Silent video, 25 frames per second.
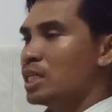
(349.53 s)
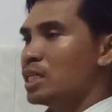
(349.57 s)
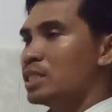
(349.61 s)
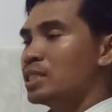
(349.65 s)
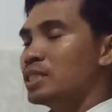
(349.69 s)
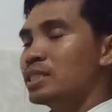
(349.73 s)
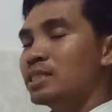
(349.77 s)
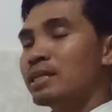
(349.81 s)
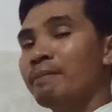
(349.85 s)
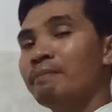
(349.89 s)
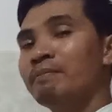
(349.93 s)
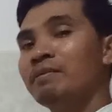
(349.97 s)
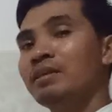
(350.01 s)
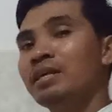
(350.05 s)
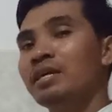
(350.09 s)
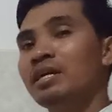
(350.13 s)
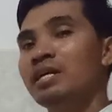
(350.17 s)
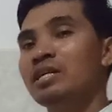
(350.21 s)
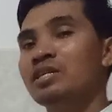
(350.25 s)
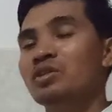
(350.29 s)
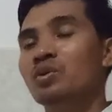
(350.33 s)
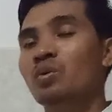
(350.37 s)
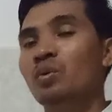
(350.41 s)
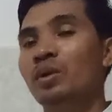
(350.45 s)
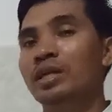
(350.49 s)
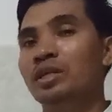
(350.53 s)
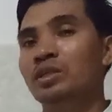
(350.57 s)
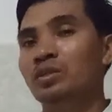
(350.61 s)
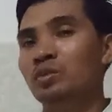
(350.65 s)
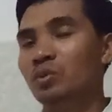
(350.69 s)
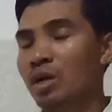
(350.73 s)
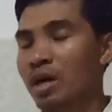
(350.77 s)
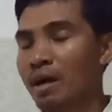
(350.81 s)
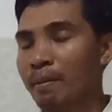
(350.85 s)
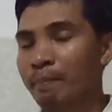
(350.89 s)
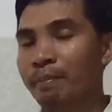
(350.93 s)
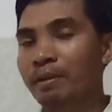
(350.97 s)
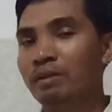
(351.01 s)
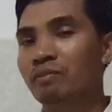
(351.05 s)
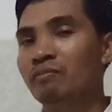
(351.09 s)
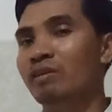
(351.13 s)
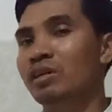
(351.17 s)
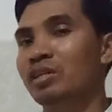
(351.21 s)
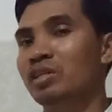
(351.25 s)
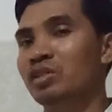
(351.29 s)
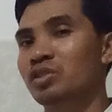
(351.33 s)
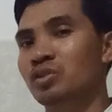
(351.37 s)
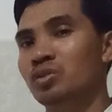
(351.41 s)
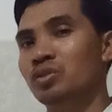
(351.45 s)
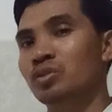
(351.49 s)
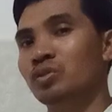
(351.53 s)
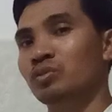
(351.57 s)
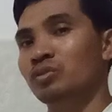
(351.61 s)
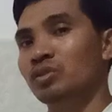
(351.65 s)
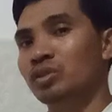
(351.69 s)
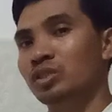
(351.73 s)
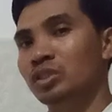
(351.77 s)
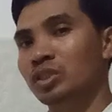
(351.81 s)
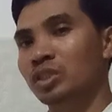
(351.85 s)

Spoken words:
something is going to happen very soon.